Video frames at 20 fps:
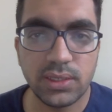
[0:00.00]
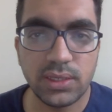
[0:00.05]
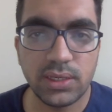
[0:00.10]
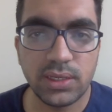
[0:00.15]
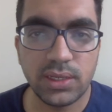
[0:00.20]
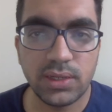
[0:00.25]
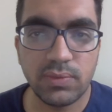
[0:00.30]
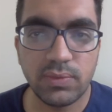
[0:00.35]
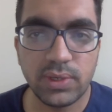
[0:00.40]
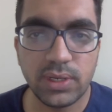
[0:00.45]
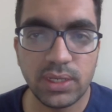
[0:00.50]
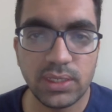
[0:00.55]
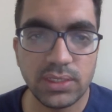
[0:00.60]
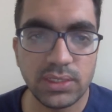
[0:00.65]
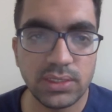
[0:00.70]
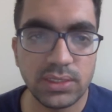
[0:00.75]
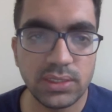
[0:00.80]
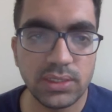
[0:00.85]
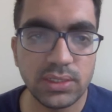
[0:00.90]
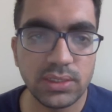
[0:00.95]
and when I
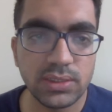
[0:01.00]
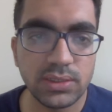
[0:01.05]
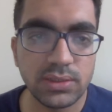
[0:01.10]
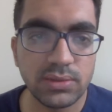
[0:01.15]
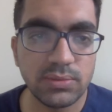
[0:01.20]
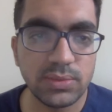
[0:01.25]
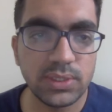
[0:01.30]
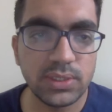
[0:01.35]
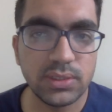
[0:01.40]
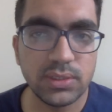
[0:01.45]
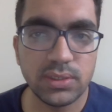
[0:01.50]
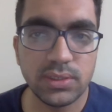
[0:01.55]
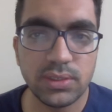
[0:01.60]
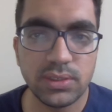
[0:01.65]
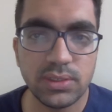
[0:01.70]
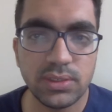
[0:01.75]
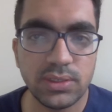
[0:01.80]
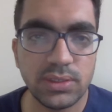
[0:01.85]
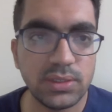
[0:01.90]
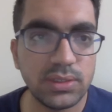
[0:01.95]
just increment it,
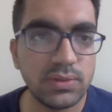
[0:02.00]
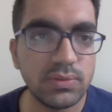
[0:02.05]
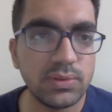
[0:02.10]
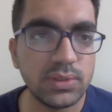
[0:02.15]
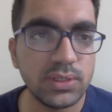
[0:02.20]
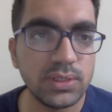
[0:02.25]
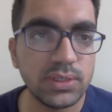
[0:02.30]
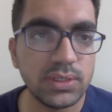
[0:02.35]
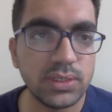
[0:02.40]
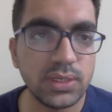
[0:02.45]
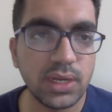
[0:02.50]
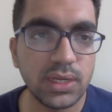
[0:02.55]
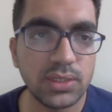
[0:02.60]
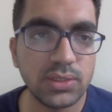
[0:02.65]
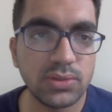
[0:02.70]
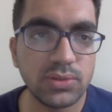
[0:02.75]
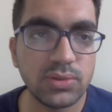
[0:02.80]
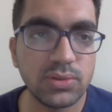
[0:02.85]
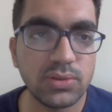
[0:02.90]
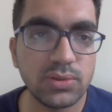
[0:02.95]
it has
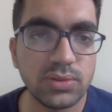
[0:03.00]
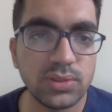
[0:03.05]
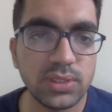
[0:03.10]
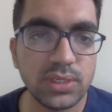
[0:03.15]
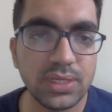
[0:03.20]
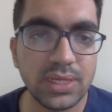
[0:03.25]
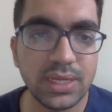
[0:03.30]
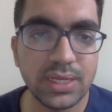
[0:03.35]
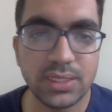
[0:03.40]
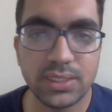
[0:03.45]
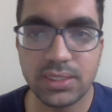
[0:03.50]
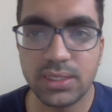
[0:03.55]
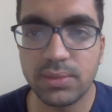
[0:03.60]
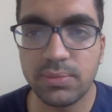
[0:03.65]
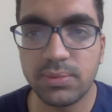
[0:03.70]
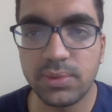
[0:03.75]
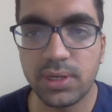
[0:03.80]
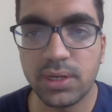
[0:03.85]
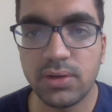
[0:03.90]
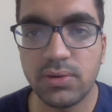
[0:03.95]
to go to the next
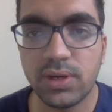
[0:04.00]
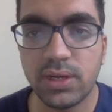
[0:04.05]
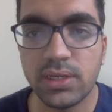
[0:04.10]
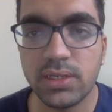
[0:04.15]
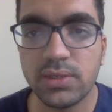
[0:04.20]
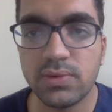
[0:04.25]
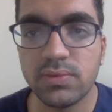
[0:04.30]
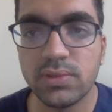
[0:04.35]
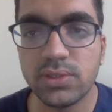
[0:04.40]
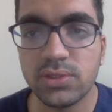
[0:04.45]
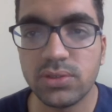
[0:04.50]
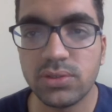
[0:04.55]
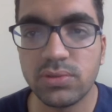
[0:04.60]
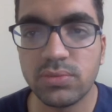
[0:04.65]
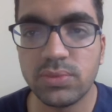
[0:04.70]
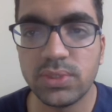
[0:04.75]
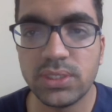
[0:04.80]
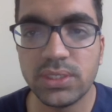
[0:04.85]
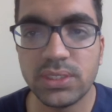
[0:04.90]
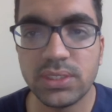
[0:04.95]
step now, and it will show
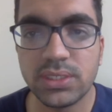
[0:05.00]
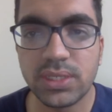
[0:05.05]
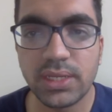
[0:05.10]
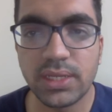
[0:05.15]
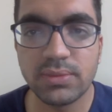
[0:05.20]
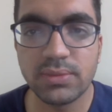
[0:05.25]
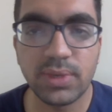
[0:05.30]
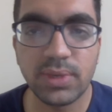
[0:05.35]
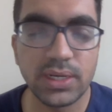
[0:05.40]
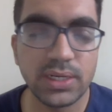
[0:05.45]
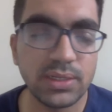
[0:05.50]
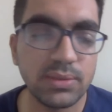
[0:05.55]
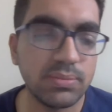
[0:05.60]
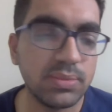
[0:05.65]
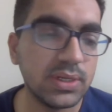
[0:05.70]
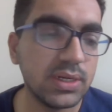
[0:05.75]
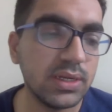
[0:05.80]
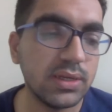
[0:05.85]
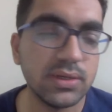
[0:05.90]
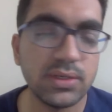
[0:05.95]
me it has
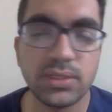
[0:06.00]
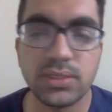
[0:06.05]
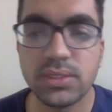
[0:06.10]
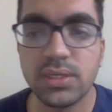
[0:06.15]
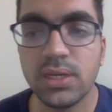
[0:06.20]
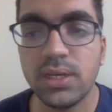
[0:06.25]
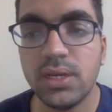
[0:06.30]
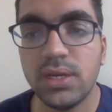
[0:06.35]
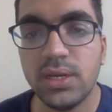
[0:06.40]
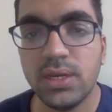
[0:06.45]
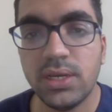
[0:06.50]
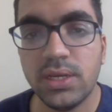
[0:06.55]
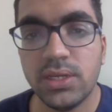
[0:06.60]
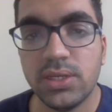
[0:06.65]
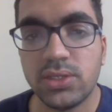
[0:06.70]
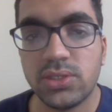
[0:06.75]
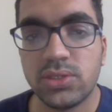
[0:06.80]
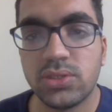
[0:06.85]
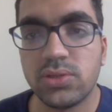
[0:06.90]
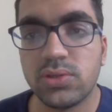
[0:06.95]
multiple errors.
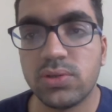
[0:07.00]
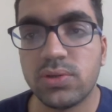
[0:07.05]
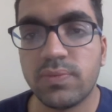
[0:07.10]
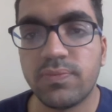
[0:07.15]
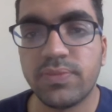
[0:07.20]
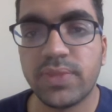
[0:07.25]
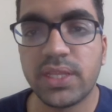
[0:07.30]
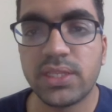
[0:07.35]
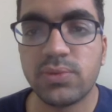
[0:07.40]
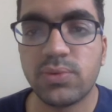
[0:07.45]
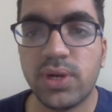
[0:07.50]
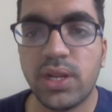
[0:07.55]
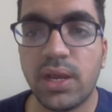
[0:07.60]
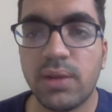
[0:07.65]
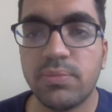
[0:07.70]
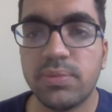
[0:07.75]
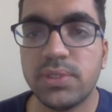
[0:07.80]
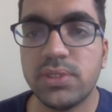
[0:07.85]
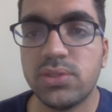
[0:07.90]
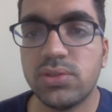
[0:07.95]
So that's what
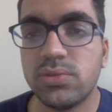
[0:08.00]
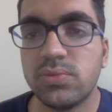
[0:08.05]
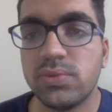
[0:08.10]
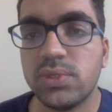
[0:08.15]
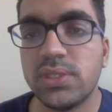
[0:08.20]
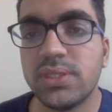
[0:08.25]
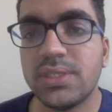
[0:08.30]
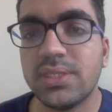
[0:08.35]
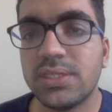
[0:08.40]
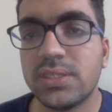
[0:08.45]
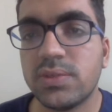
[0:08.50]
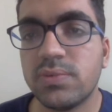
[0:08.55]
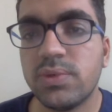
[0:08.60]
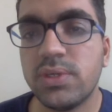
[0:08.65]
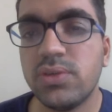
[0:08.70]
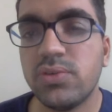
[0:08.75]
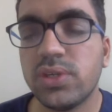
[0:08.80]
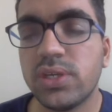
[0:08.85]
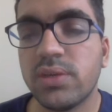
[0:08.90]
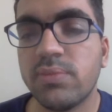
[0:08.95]
happens. So in this way
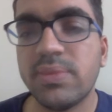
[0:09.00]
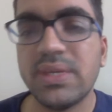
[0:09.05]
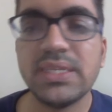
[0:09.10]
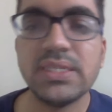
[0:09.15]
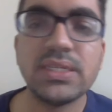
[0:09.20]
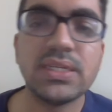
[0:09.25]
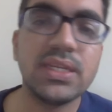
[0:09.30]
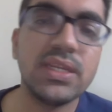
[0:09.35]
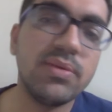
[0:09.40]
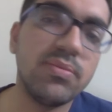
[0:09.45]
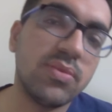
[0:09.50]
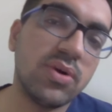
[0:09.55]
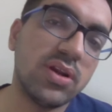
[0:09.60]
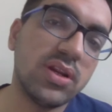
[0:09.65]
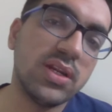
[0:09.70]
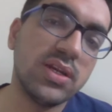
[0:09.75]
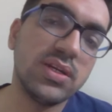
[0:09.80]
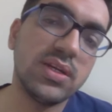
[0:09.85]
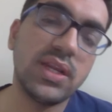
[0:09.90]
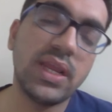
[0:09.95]
you can basically
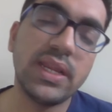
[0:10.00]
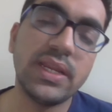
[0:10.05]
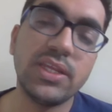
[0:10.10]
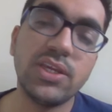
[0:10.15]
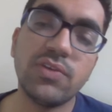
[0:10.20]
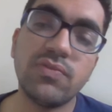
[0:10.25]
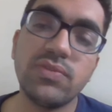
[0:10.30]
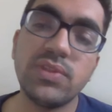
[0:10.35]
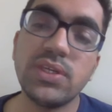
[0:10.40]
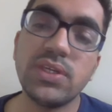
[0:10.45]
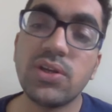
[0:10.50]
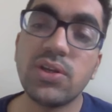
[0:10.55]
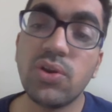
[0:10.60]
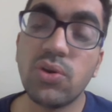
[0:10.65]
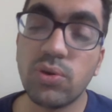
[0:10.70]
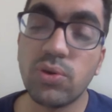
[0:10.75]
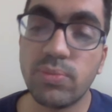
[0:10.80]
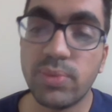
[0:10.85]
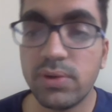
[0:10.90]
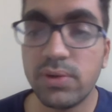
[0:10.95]
monitor any of the
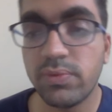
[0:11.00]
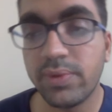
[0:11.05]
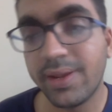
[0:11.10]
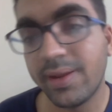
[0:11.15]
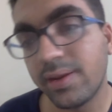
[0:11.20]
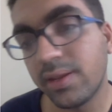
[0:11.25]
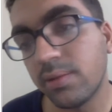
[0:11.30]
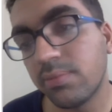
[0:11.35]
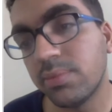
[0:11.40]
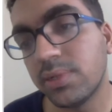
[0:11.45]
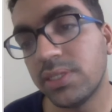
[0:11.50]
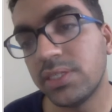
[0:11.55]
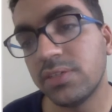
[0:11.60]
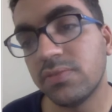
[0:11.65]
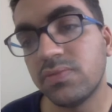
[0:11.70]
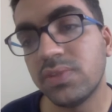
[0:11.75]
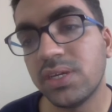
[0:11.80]
global variables if there